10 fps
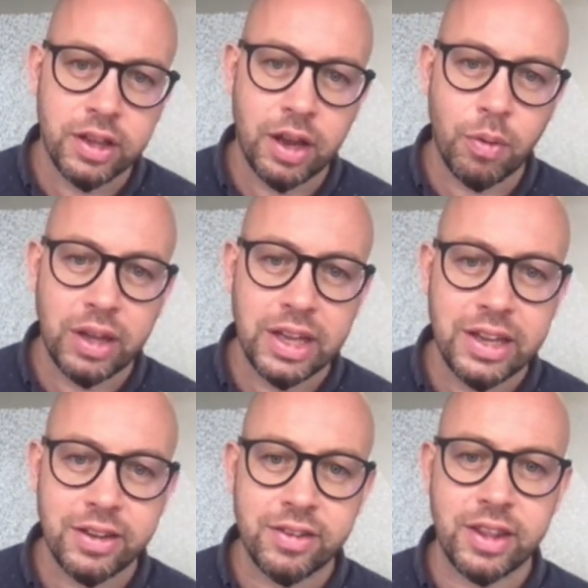I will link
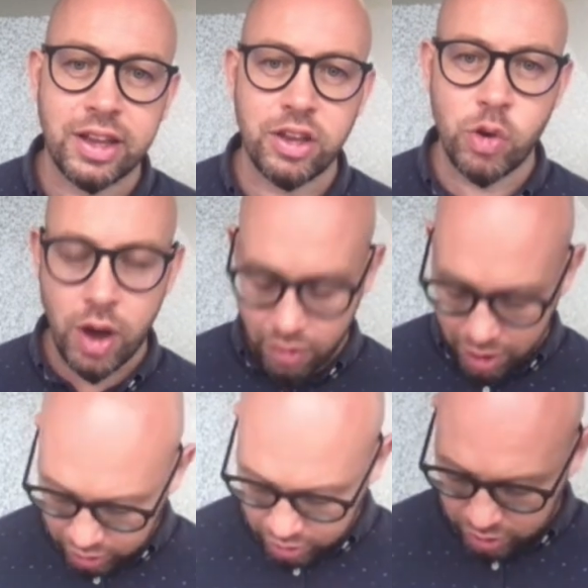it to that
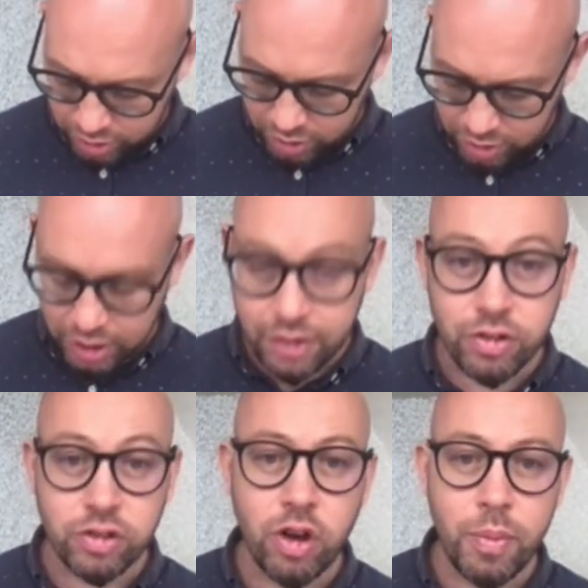URL that I've
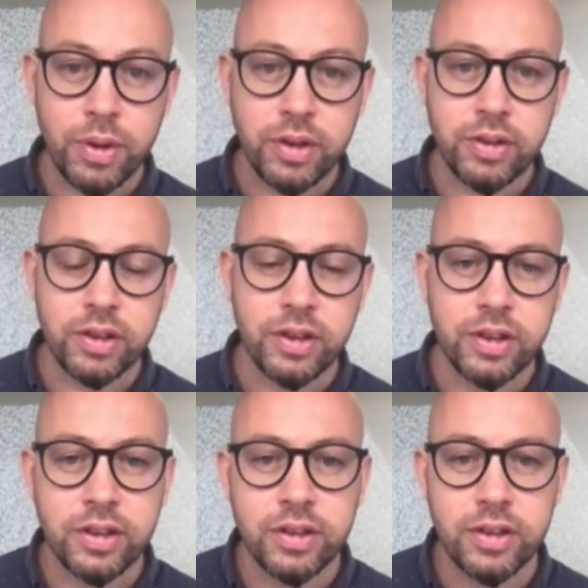just copied.
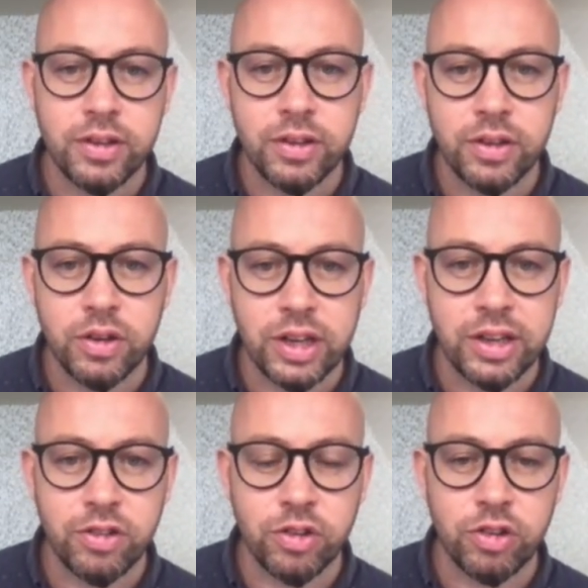Okay,
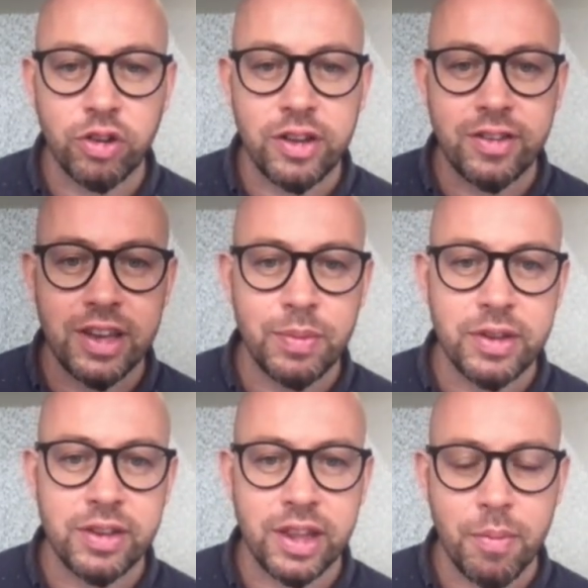so it's going to take me
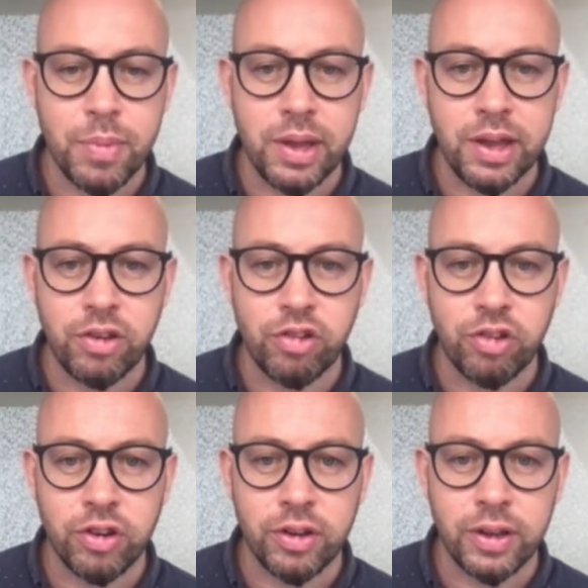to that page
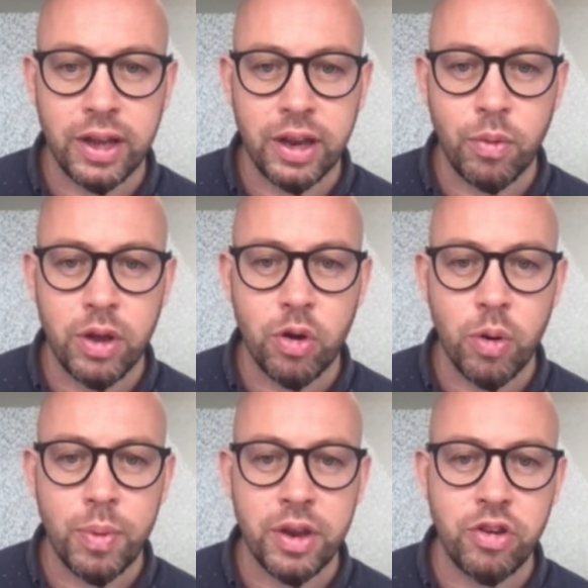and I want to
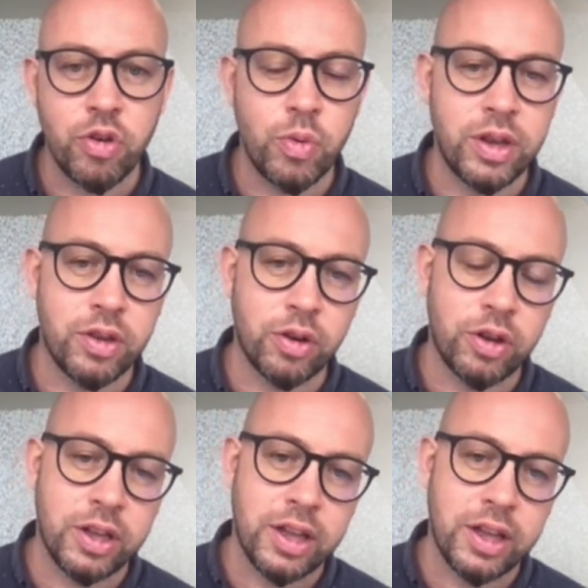open a new window.